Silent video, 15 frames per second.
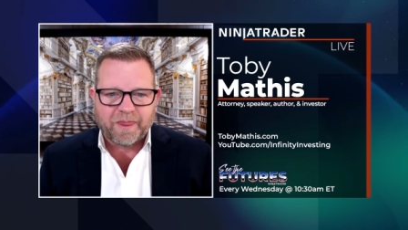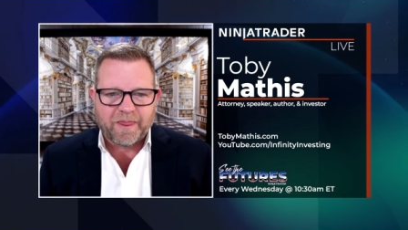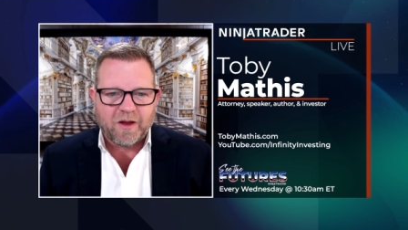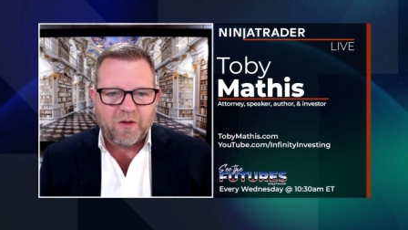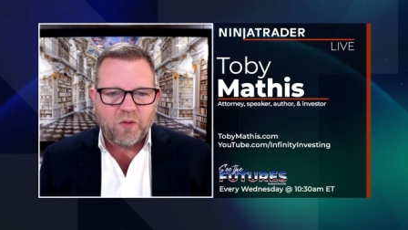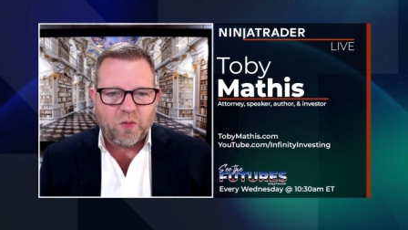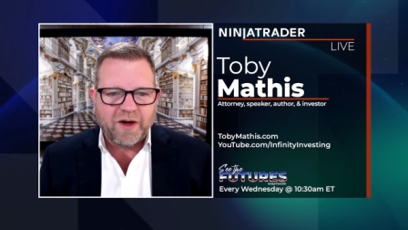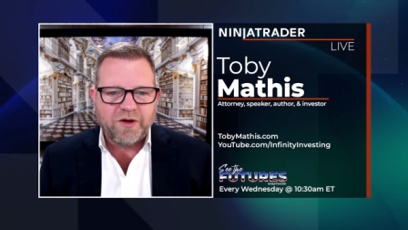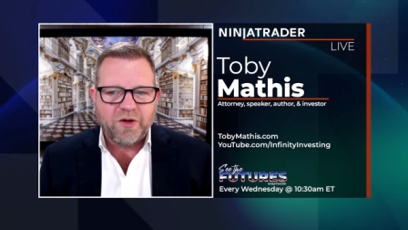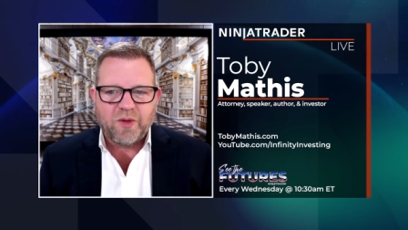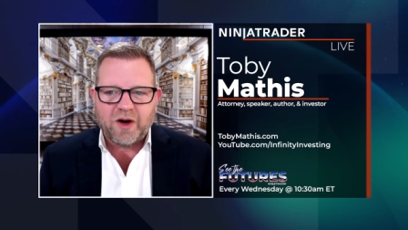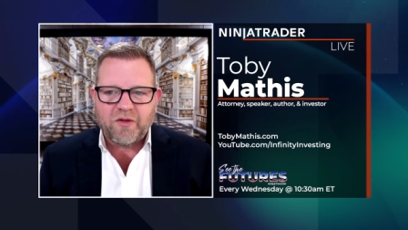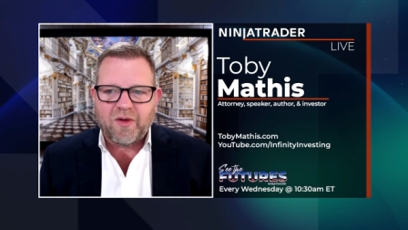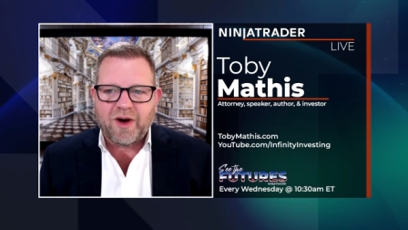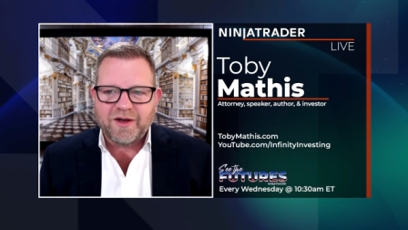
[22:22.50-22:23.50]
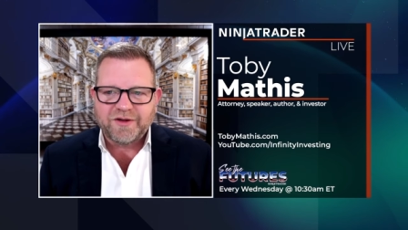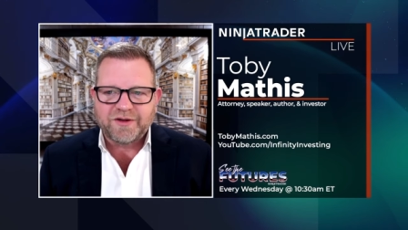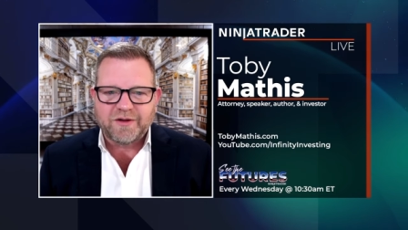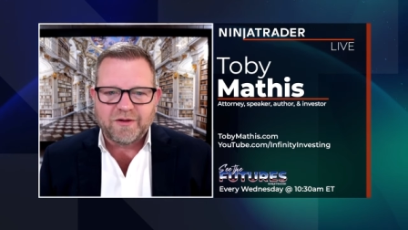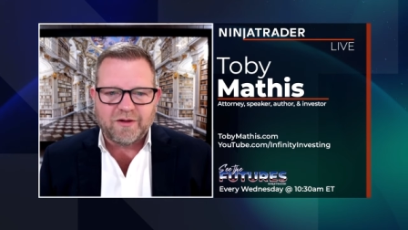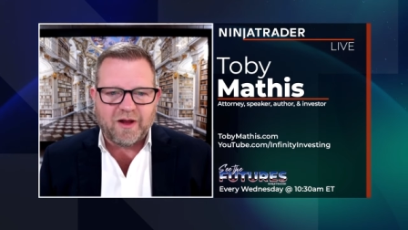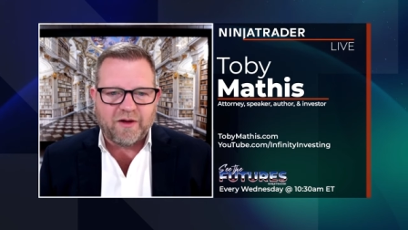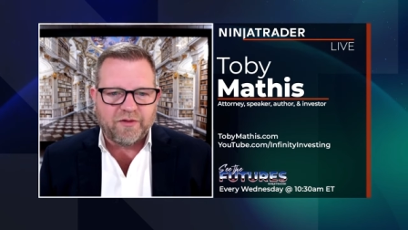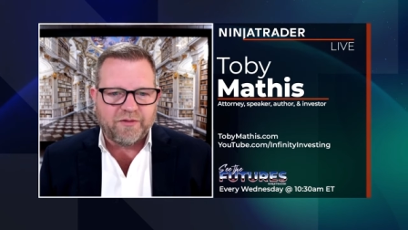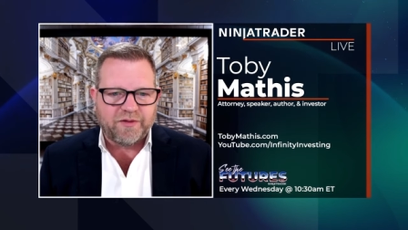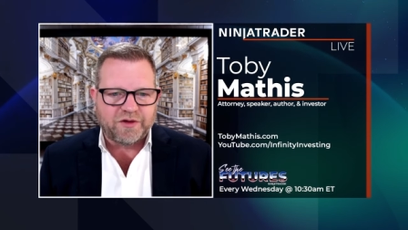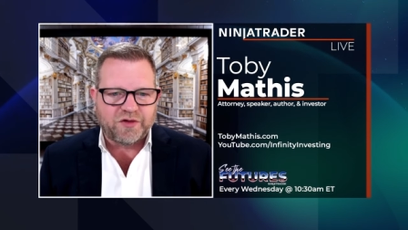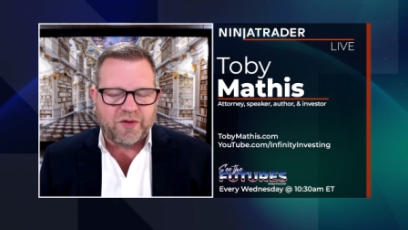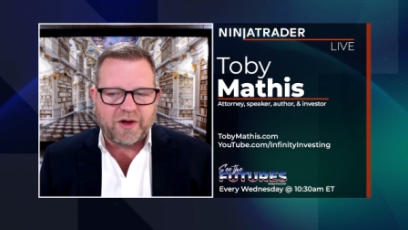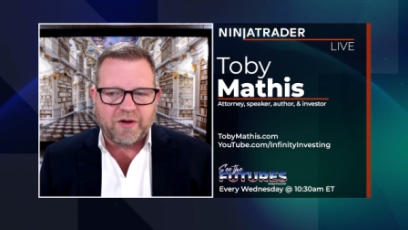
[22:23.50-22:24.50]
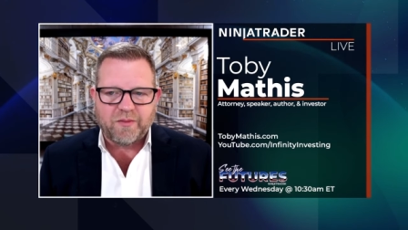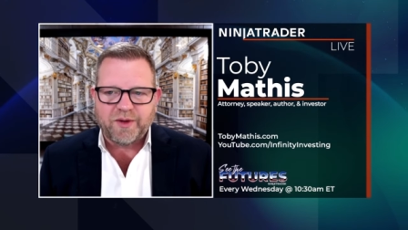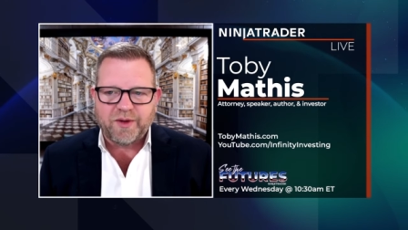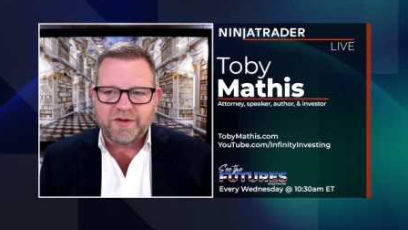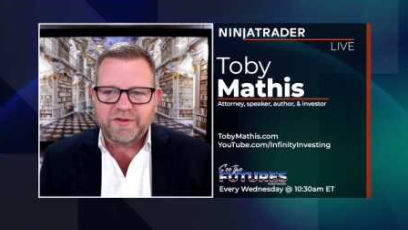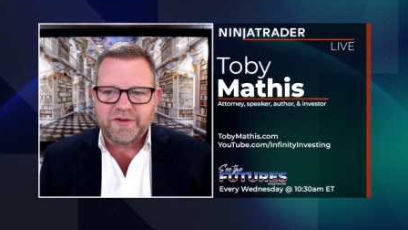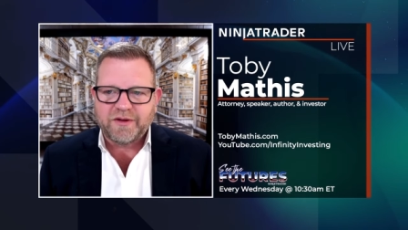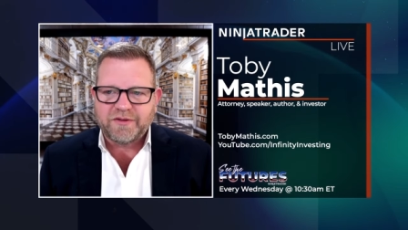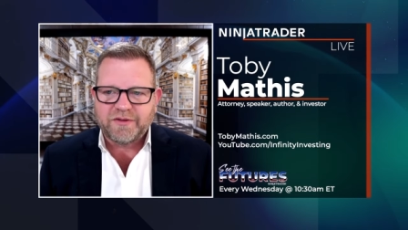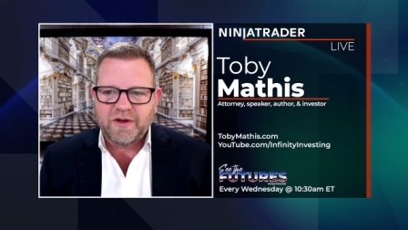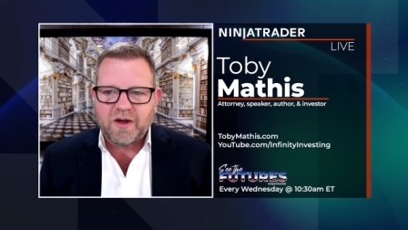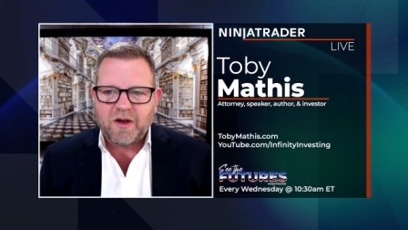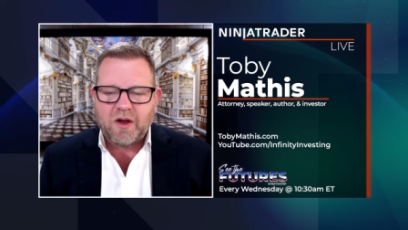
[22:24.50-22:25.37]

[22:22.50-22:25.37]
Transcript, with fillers: When do I rise to the level of a trader business?